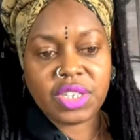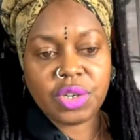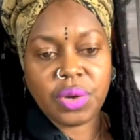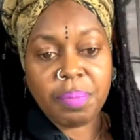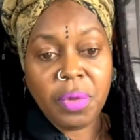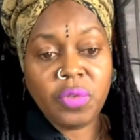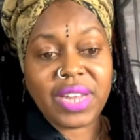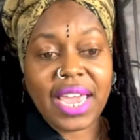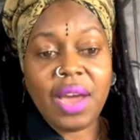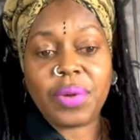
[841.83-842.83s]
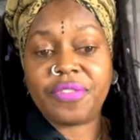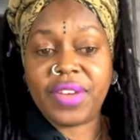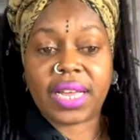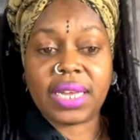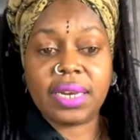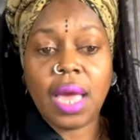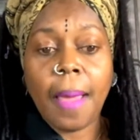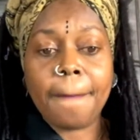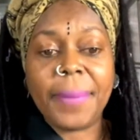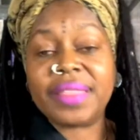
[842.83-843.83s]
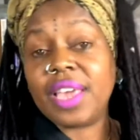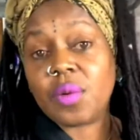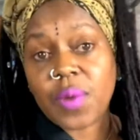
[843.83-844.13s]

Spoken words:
in with Fickling, but the